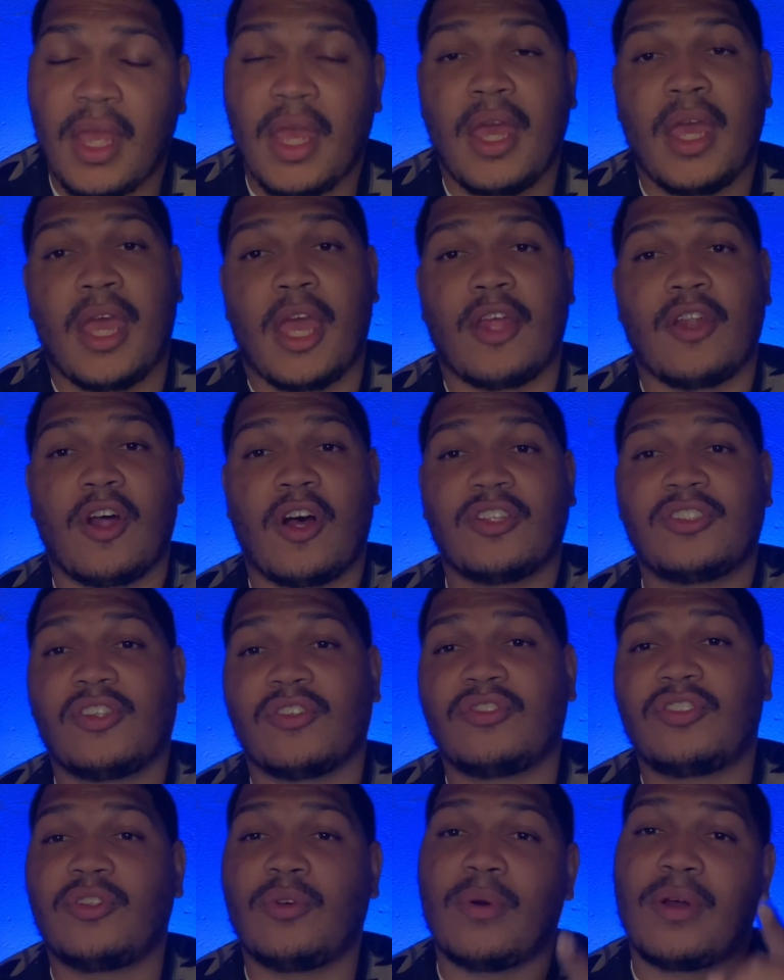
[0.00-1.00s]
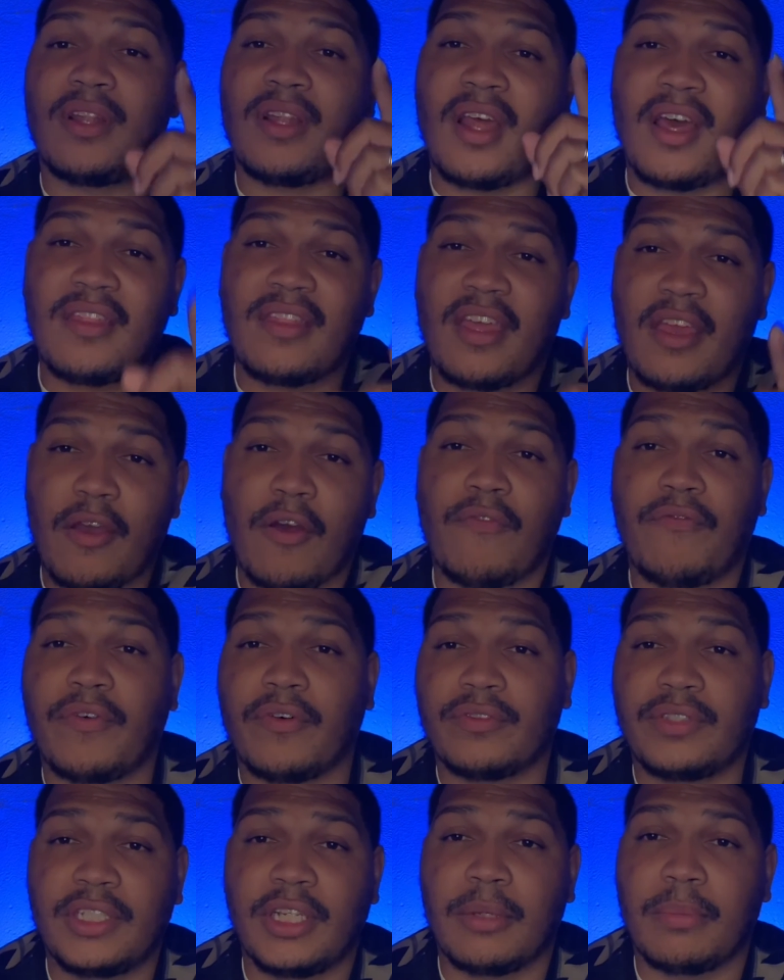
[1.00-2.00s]
And also too, another
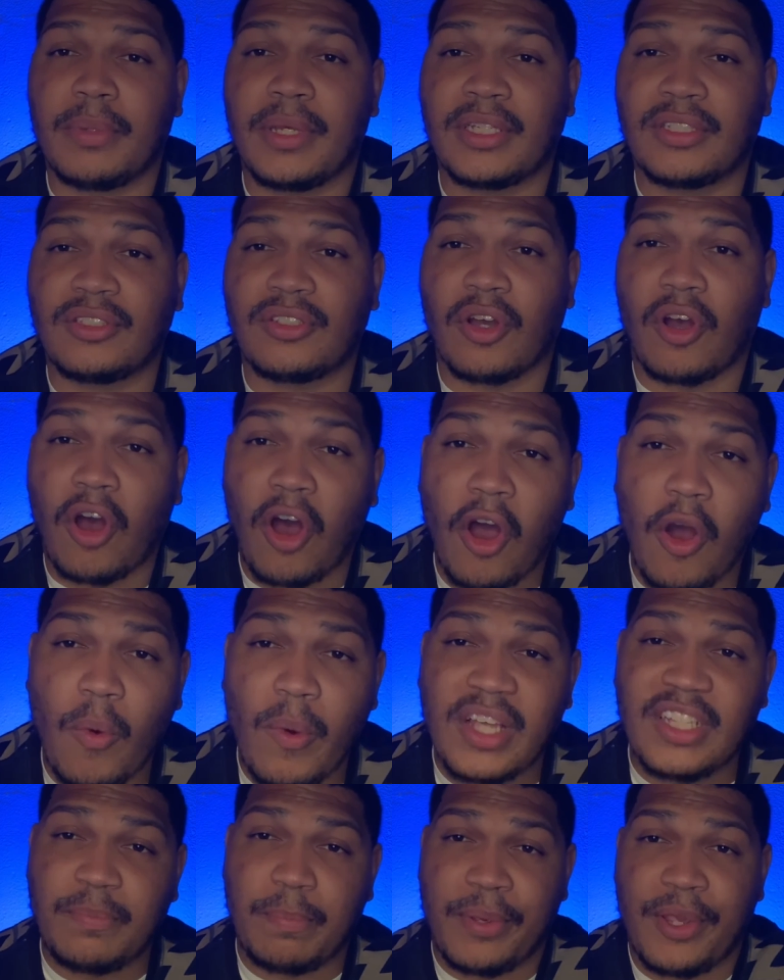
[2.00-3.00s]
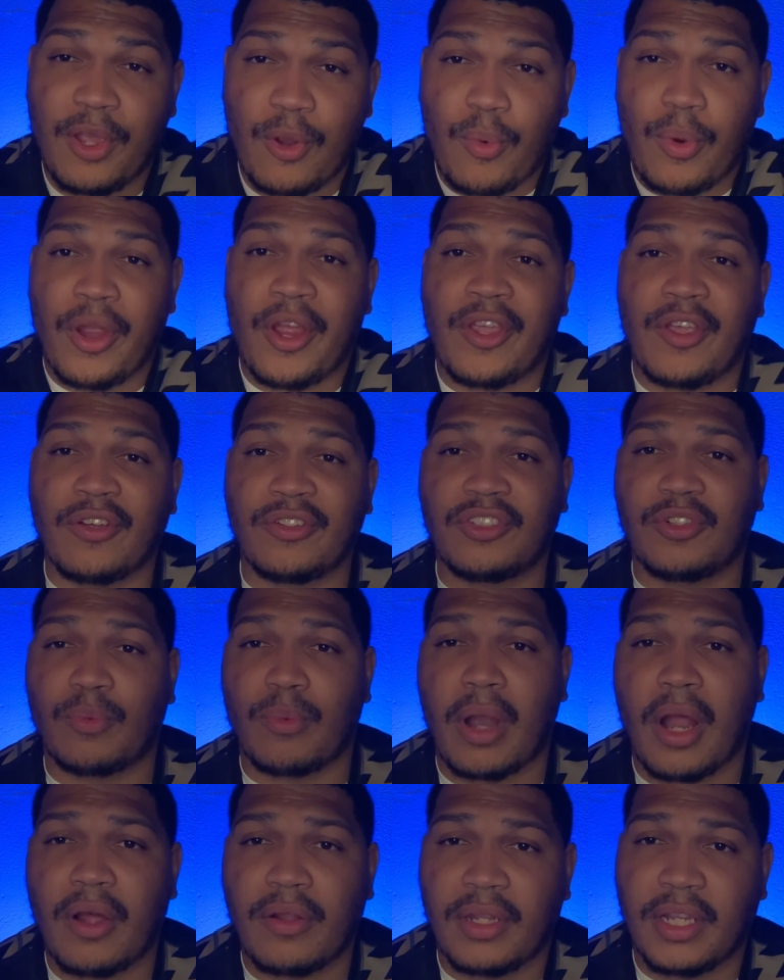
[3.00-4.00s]
helpful tip is to always be aware of your
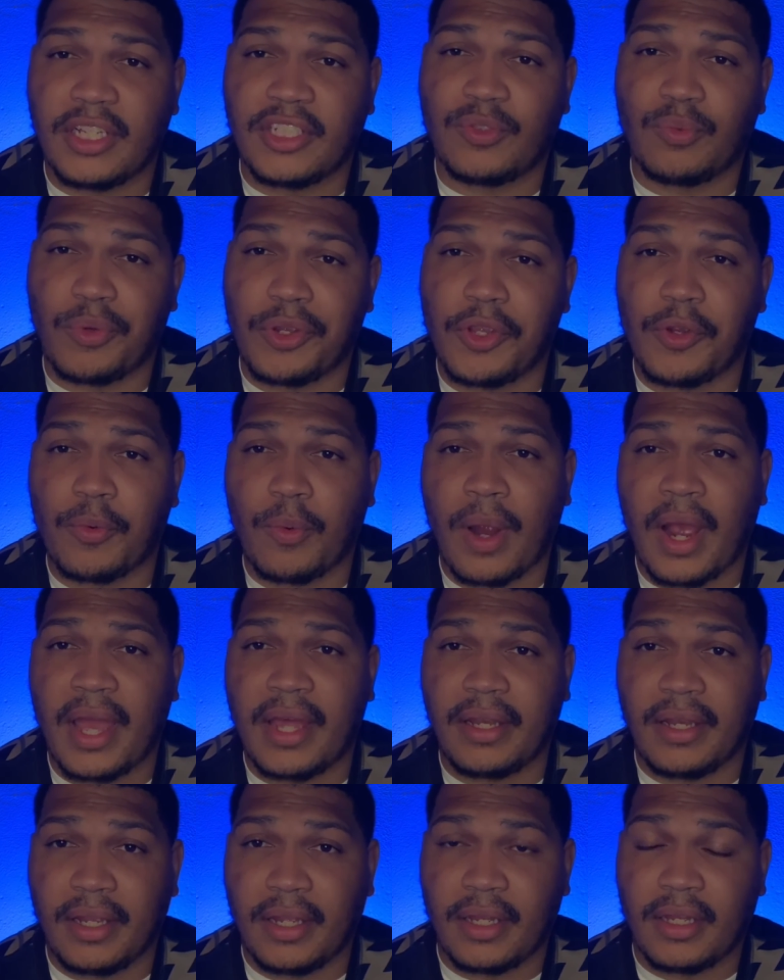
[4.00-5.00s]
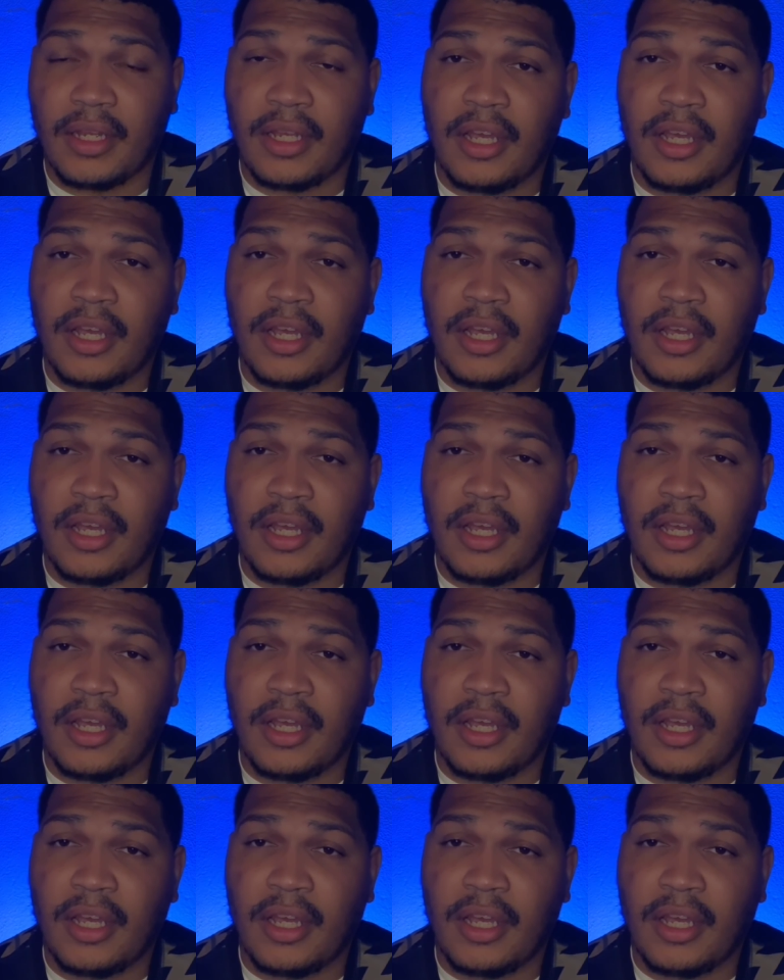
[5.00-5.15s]
surroundings when you're riding.